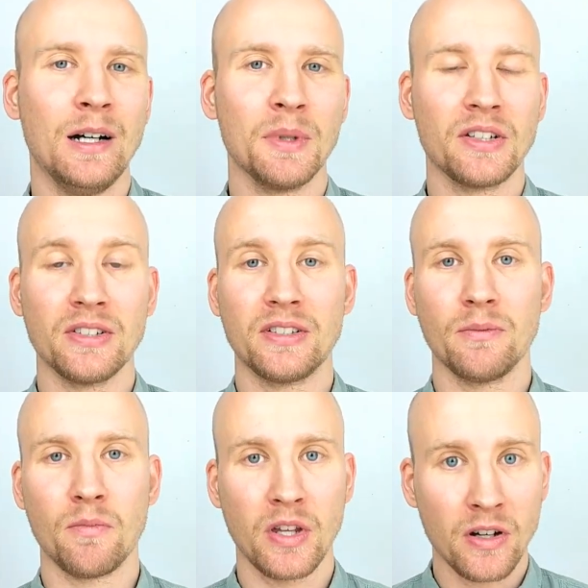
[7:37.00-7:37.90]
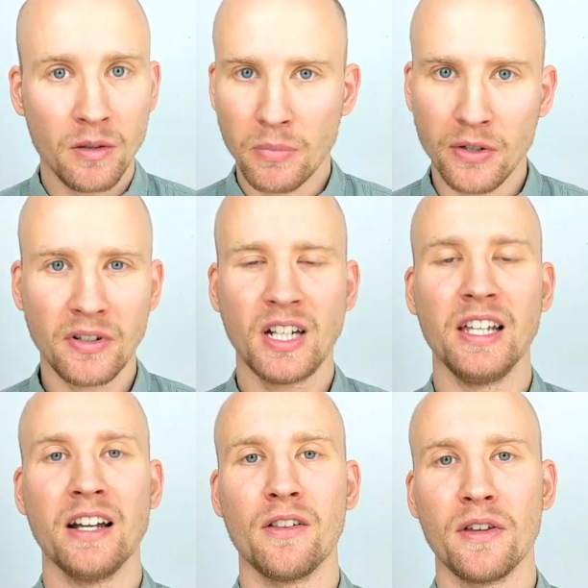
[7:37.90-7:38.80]
because they are
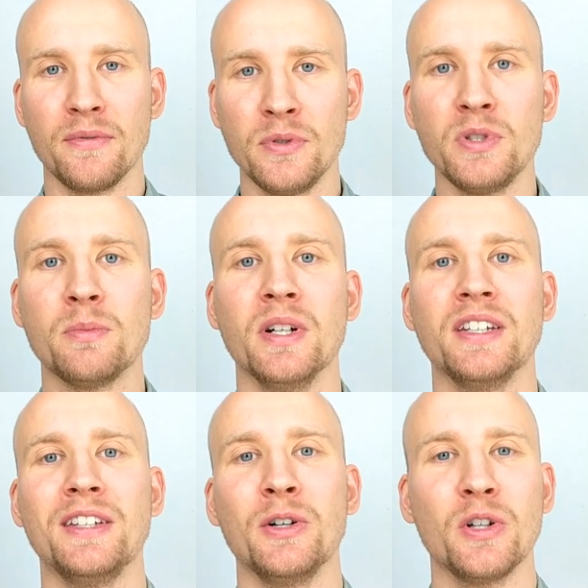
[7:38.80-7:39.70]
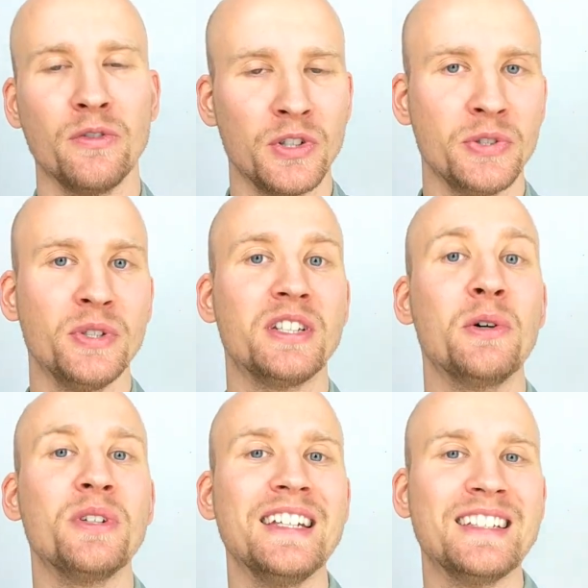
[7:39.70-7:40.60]
perfectly healthy foods, but don't overdo it.
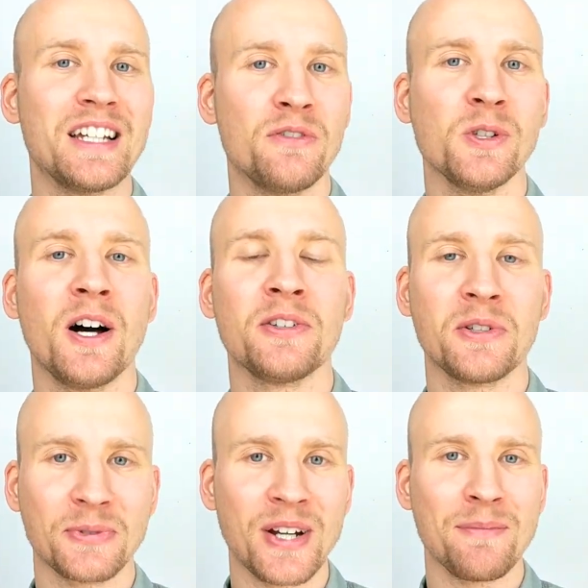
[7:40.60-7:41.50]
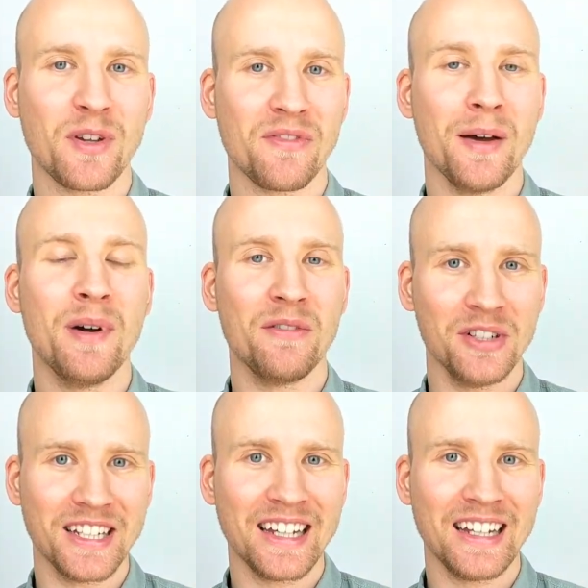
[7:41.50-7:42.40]
Don't eat several hundred grams of them every
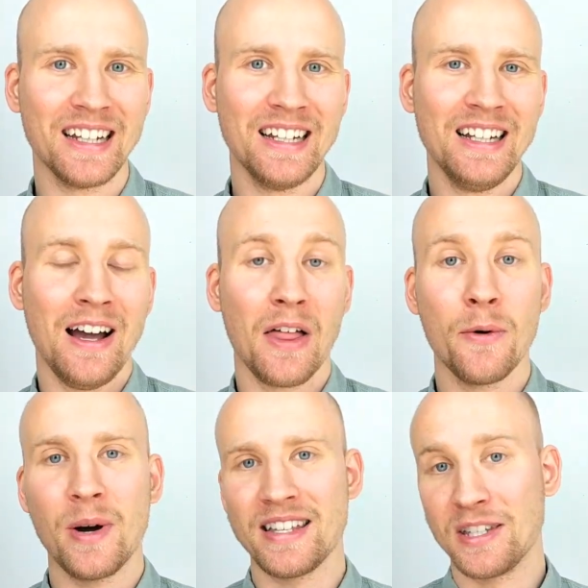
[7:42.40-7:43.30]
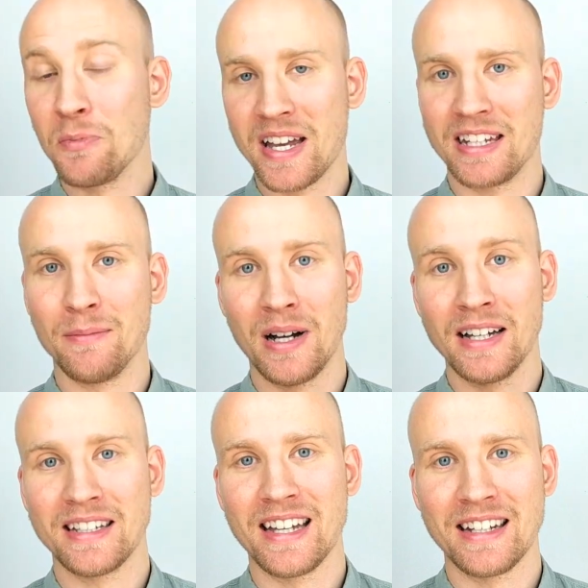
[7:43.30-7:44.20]
day. Otherwise, you
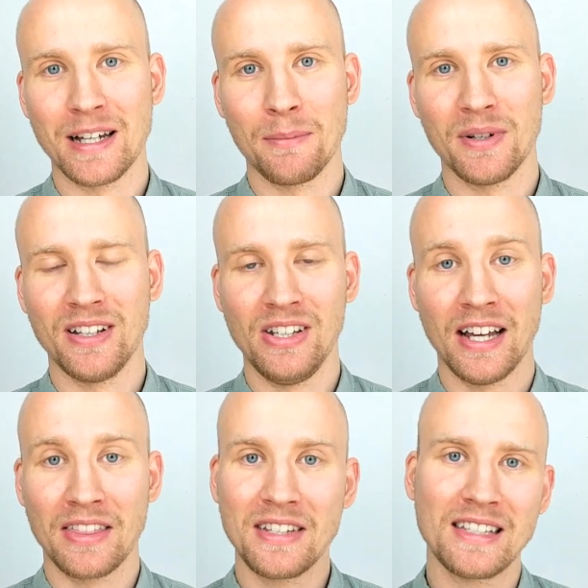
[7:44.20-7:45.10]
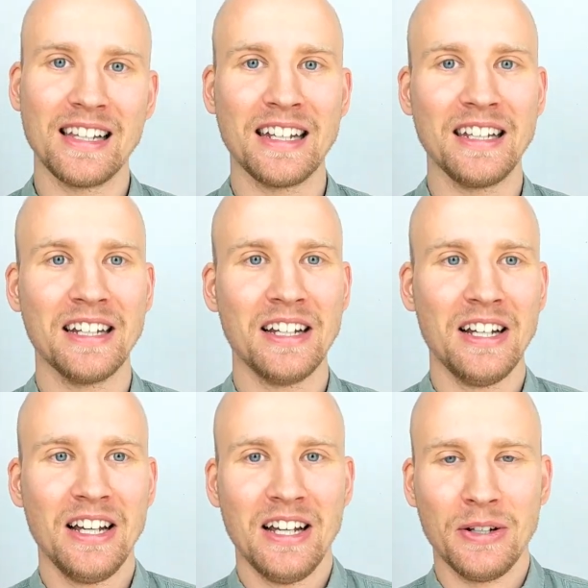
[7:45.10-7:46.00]
might end up like this lady
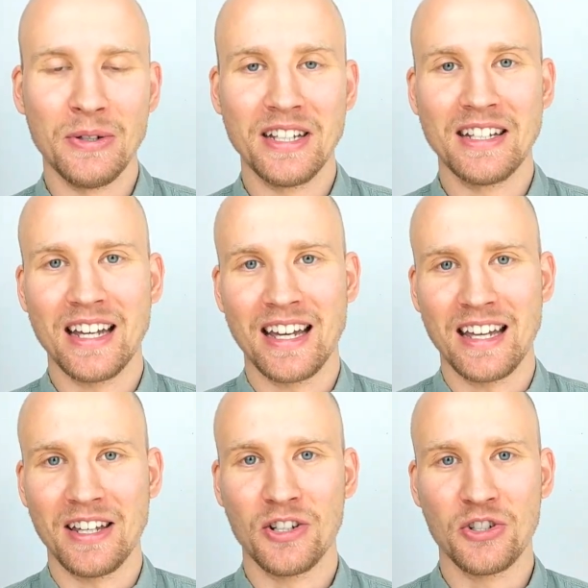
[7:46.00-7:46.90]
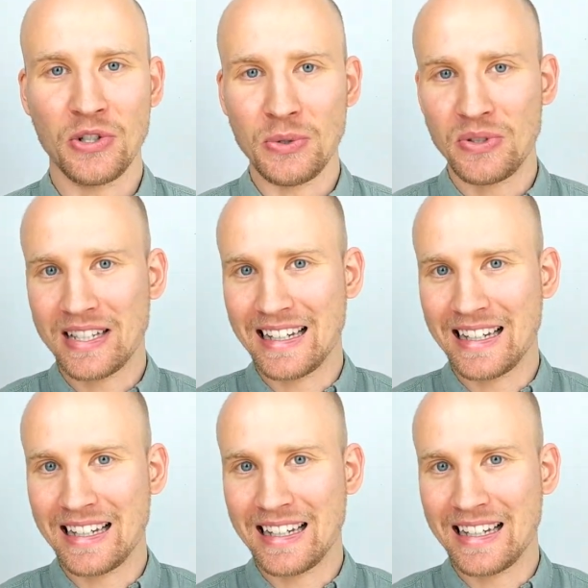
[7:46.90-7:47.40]
who did a juice